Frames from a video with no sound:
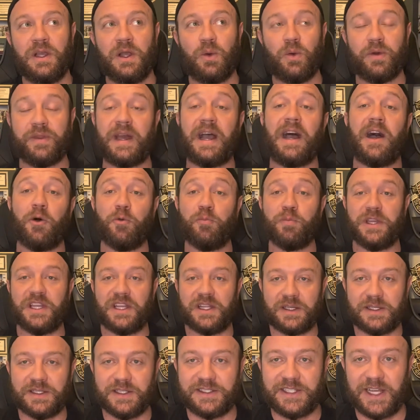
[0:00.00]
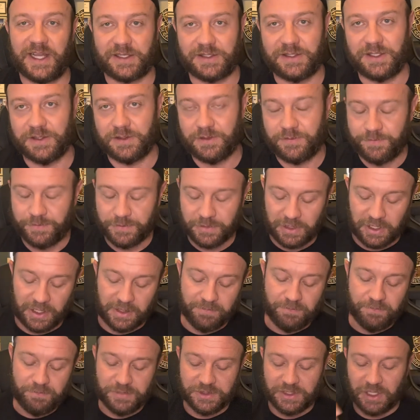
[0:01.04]
without being detected.
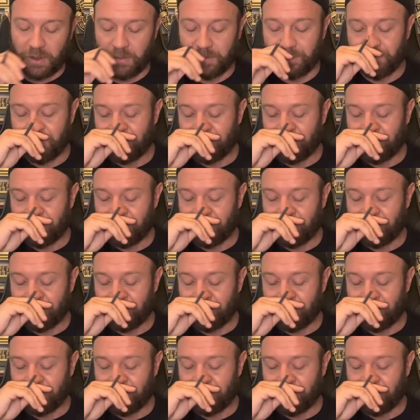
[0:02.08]
Okay, so